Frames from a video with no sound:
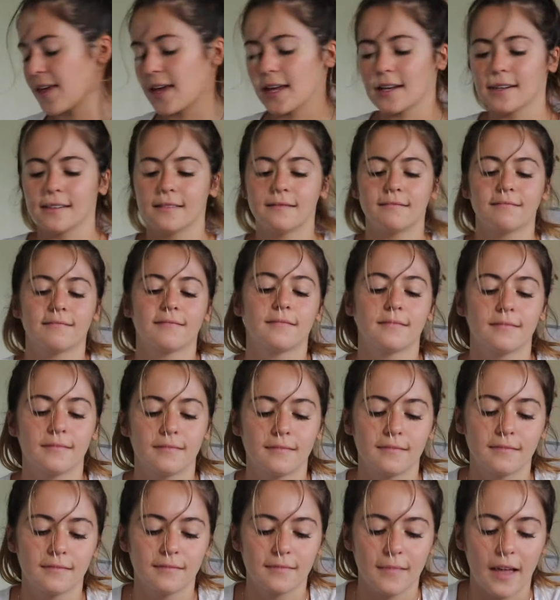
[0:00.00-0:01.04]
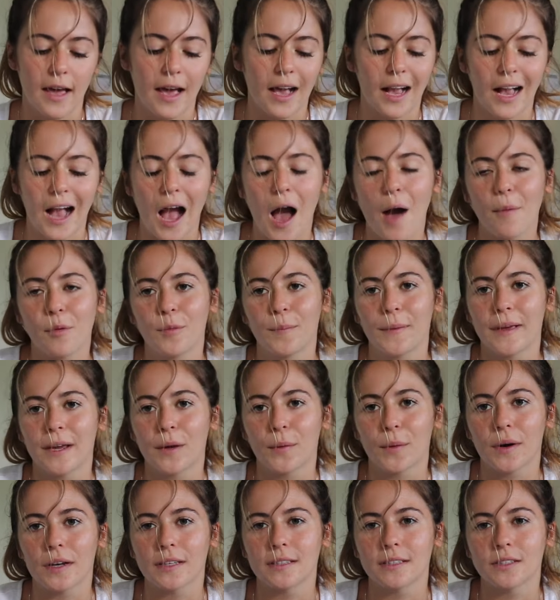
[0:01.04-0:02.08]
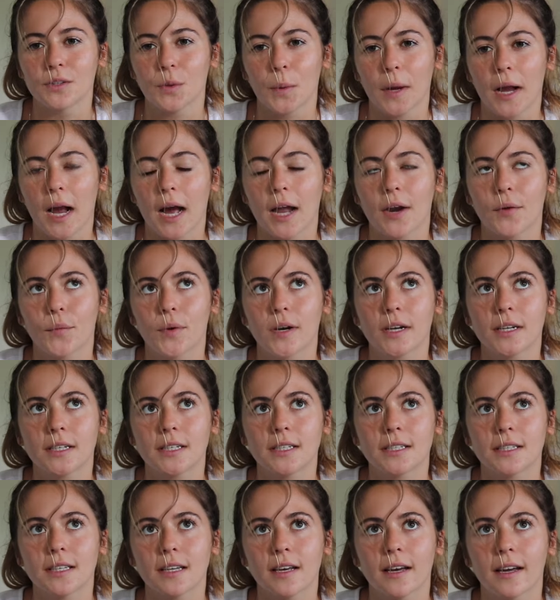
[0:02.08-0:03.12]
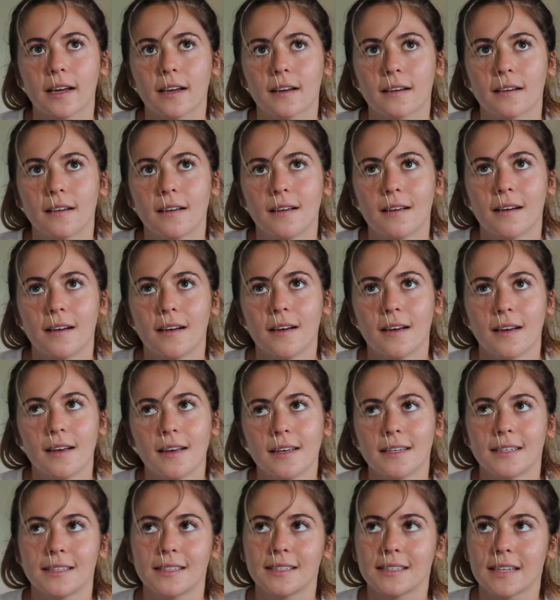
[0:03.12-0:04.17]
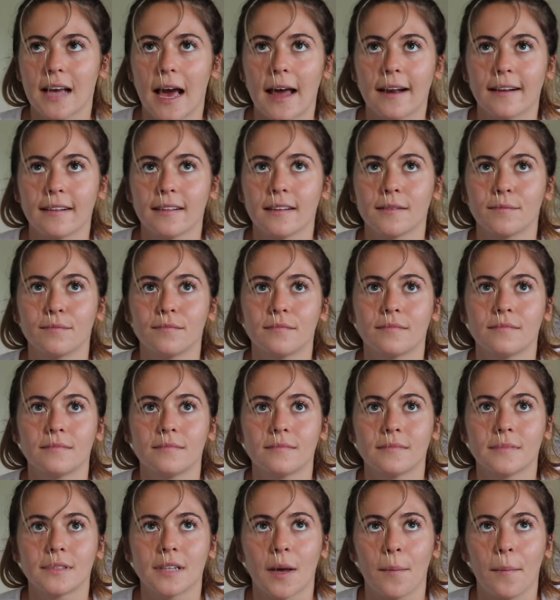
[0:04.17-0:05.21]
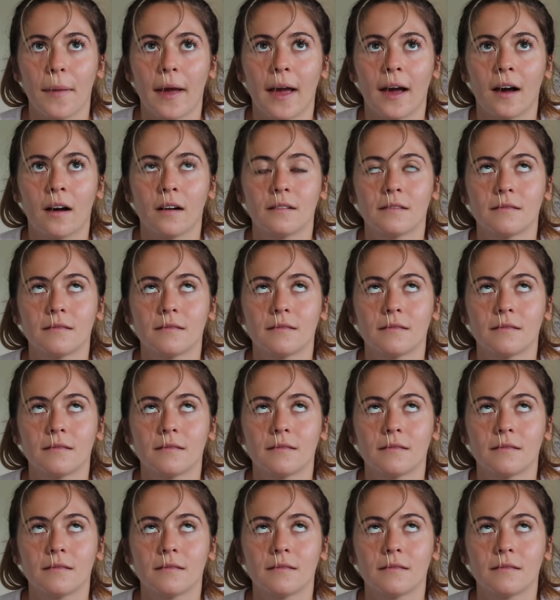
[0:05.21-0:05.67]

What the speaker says: then a couple big ones, so I kind of want to just like scatter them somehow.